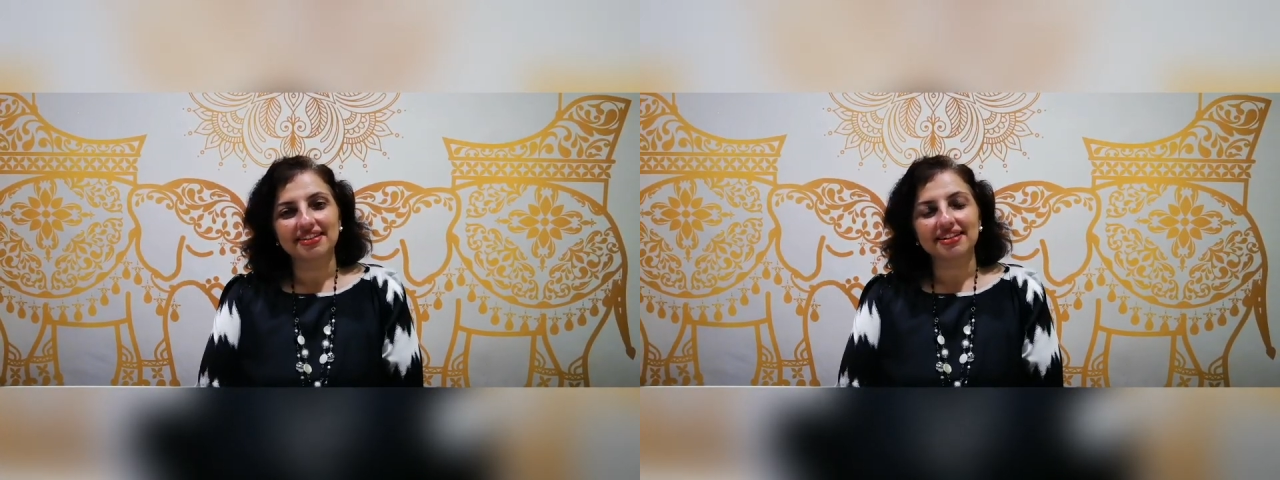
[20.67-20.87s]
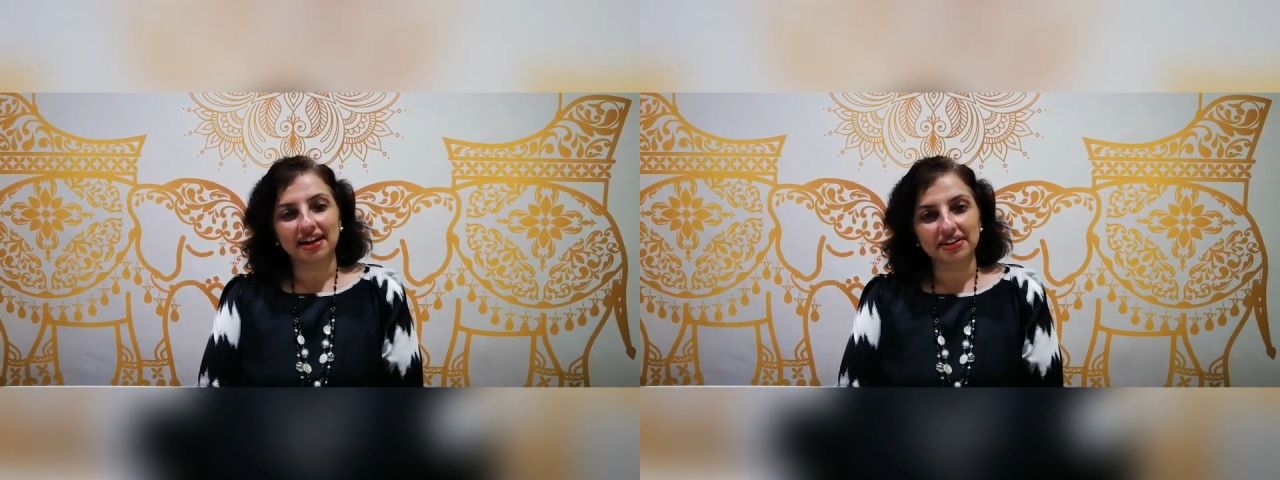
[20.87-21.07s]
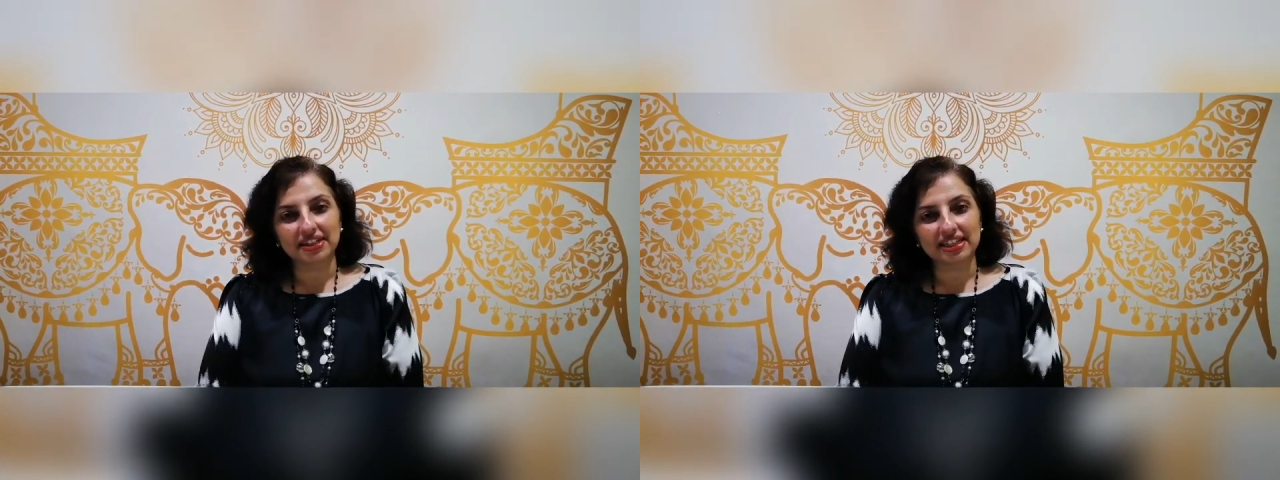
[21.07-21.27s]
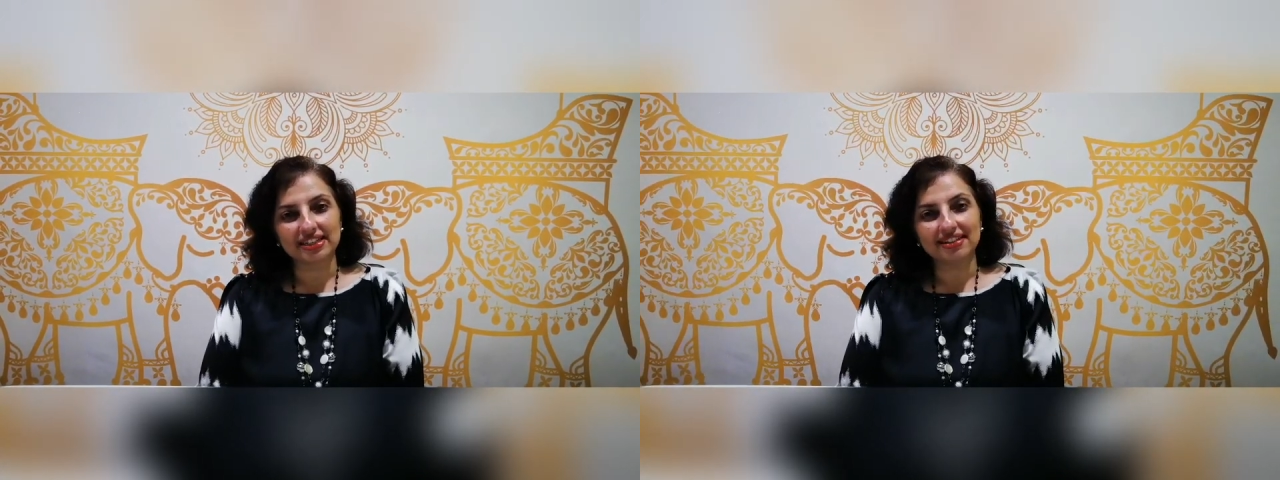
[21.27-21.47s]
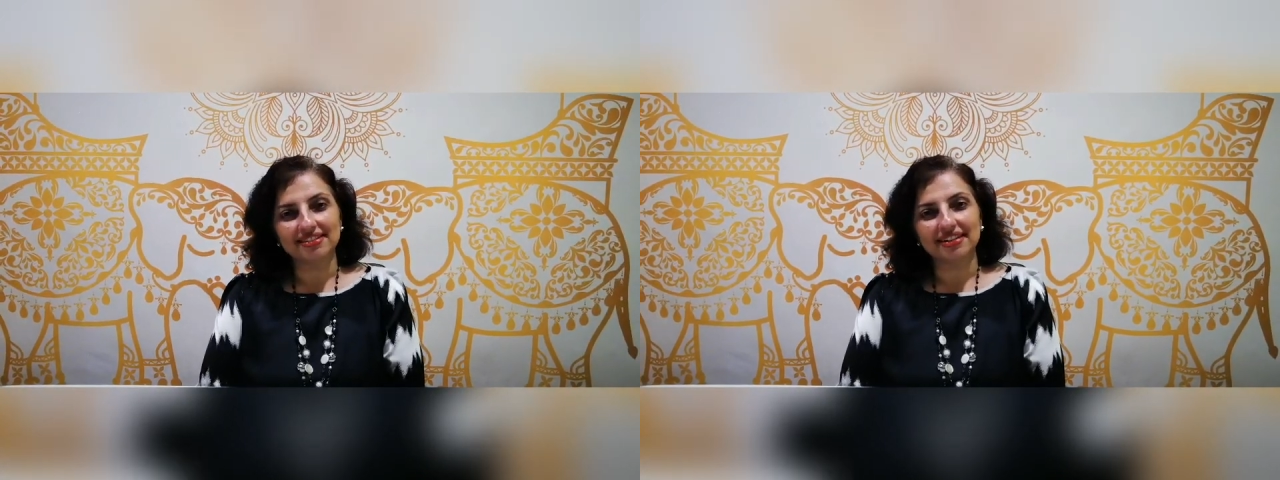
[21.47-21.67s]

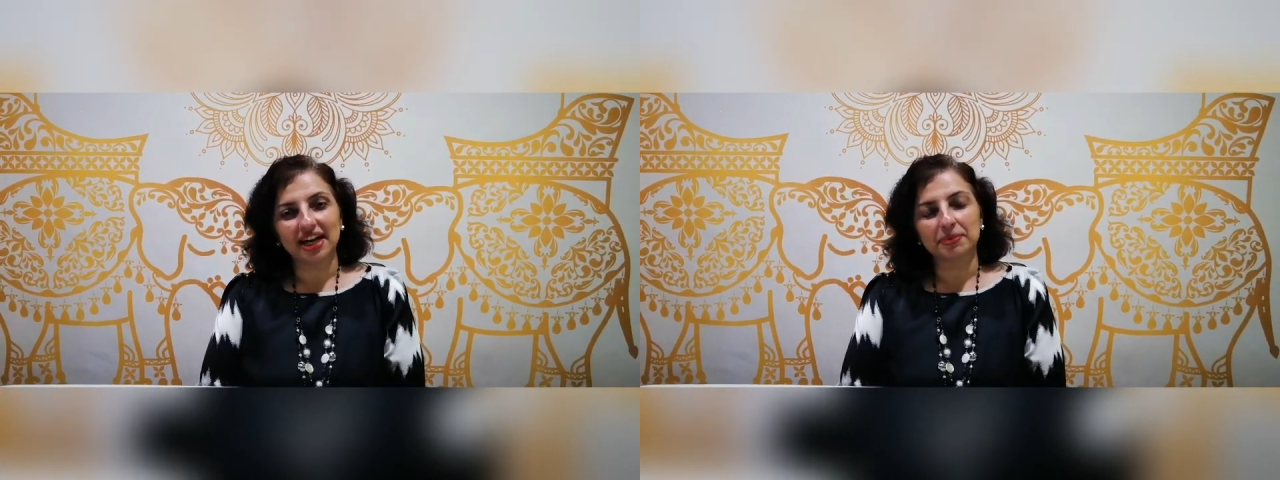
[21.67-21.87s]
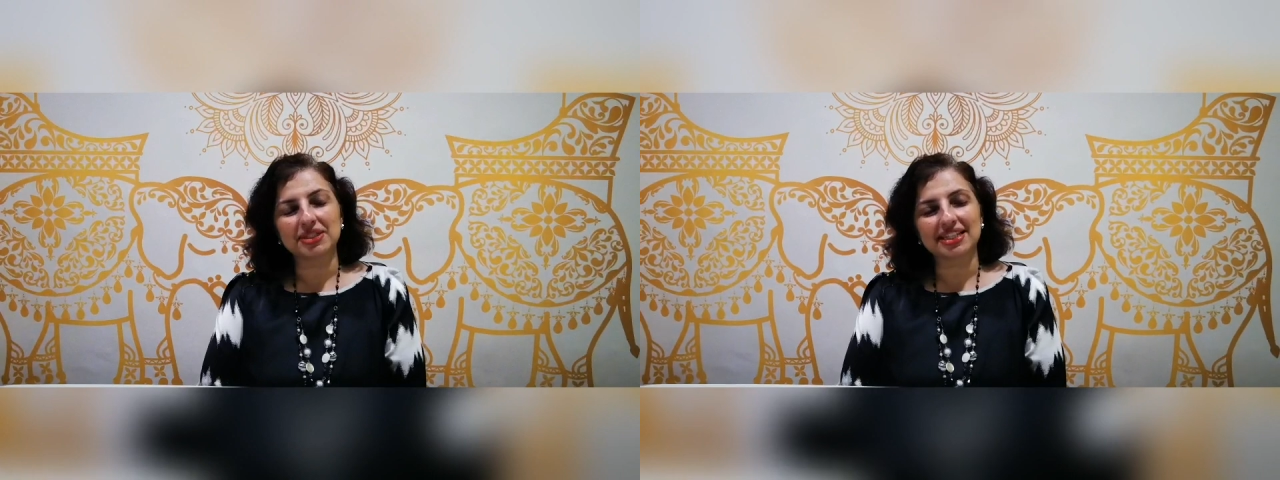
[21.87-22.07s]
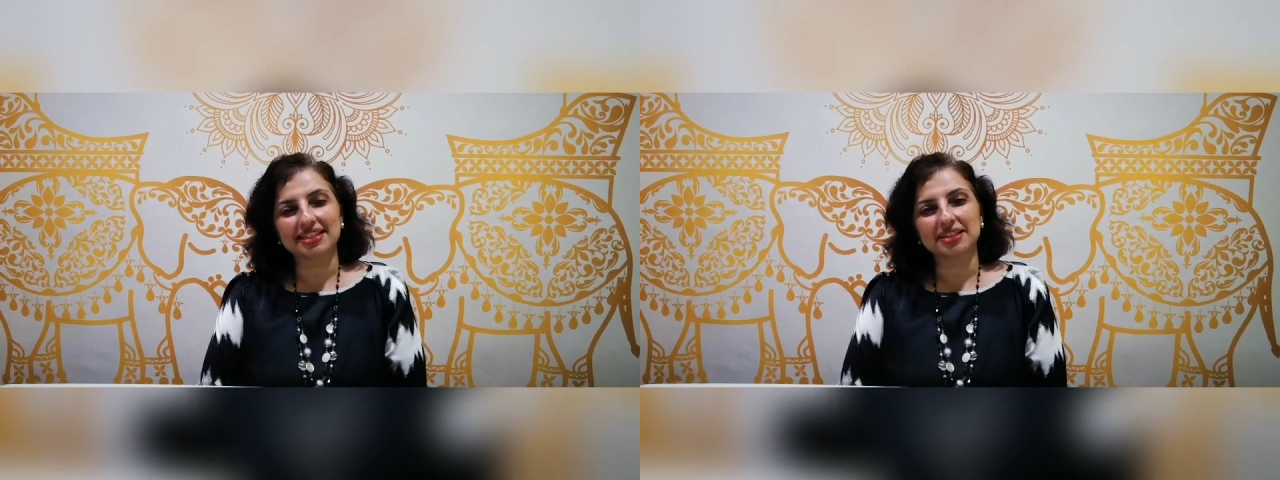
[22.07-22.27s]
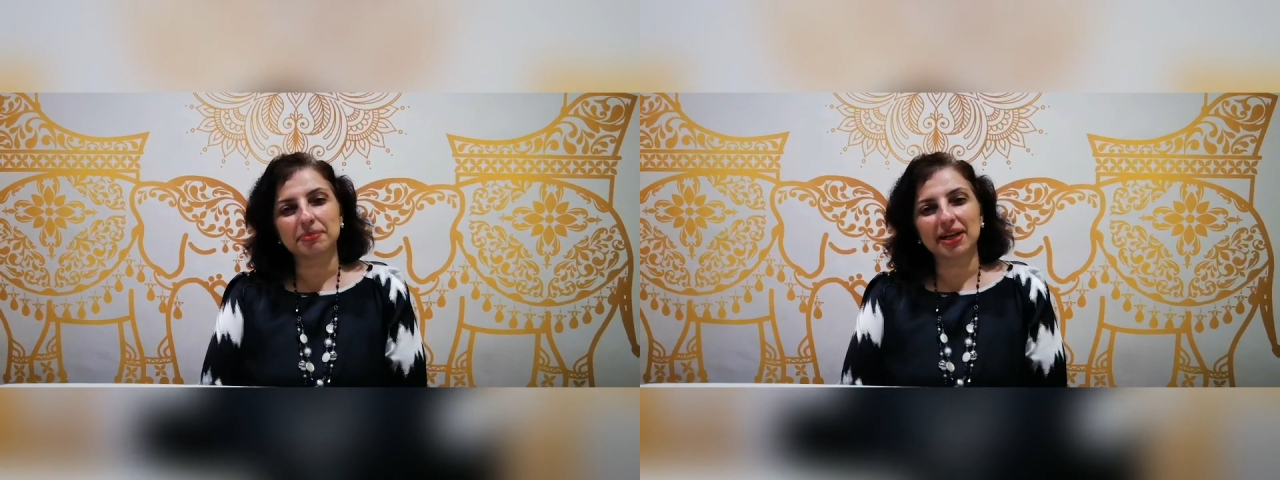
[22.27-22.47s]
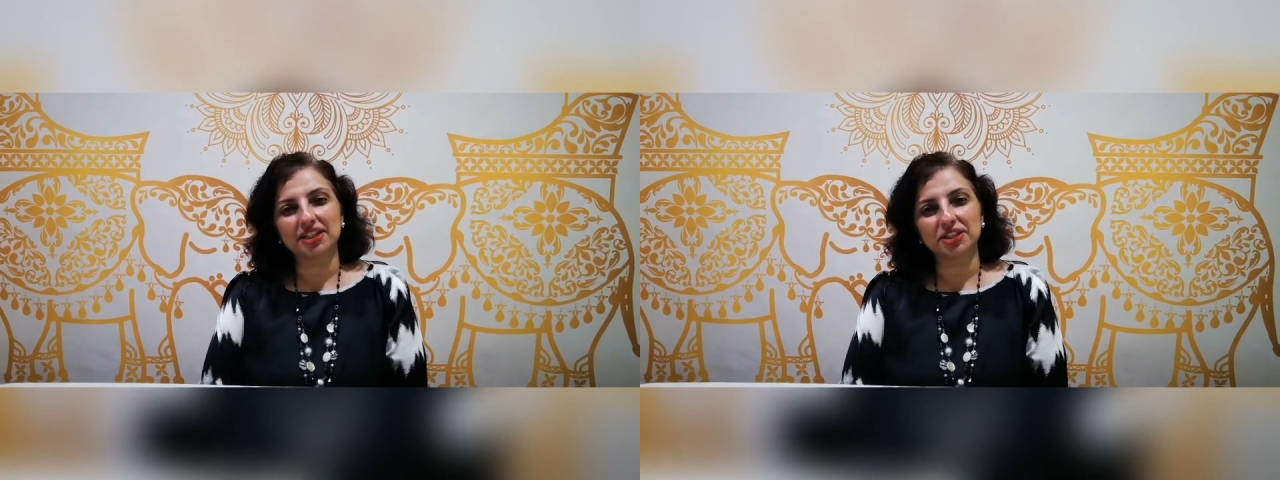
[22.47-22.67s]
Currently, I'm the center
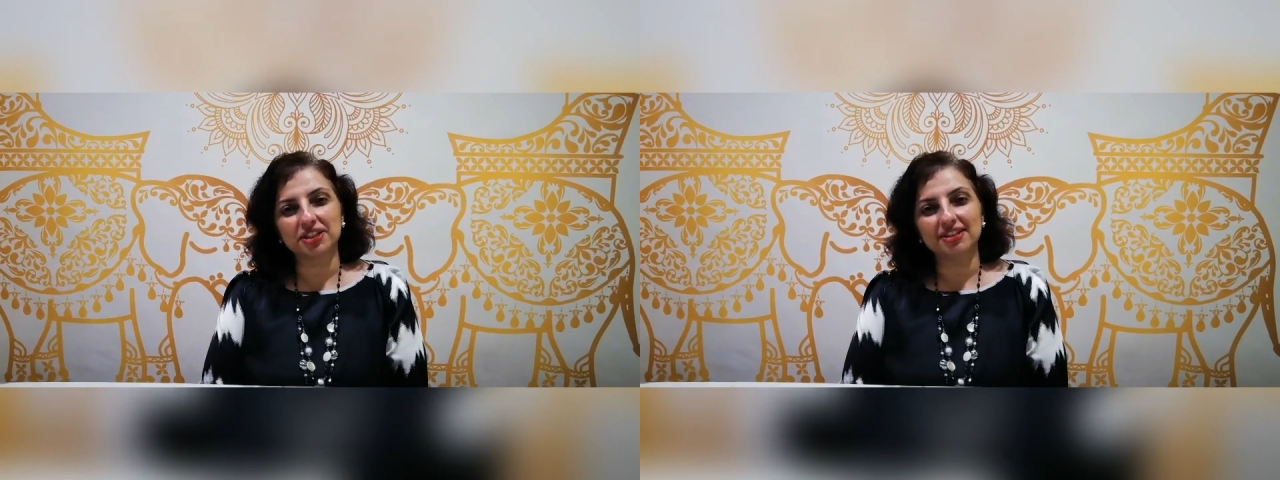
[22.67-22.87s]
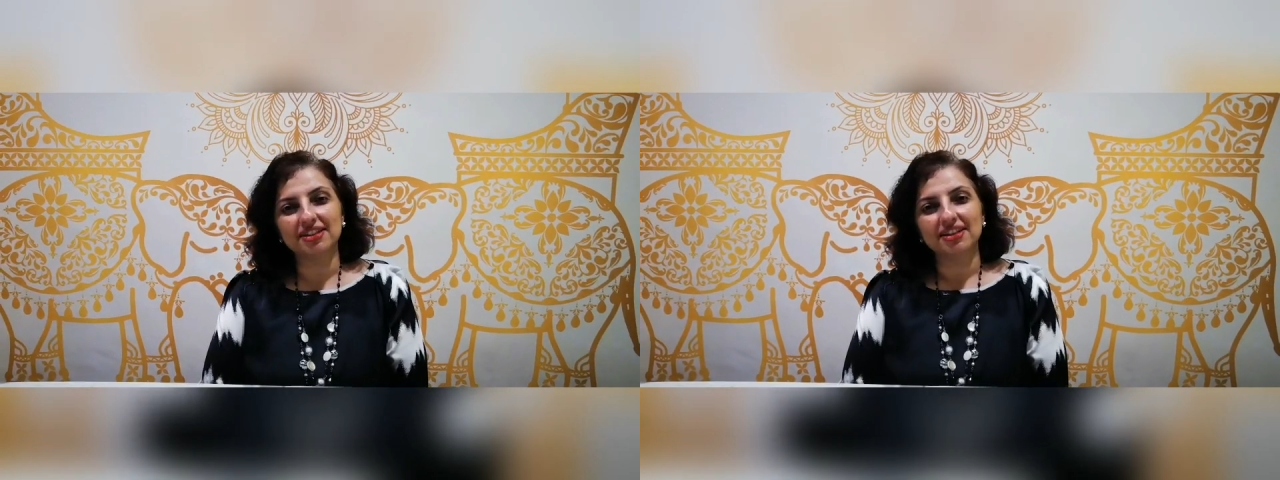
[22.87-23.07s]
manager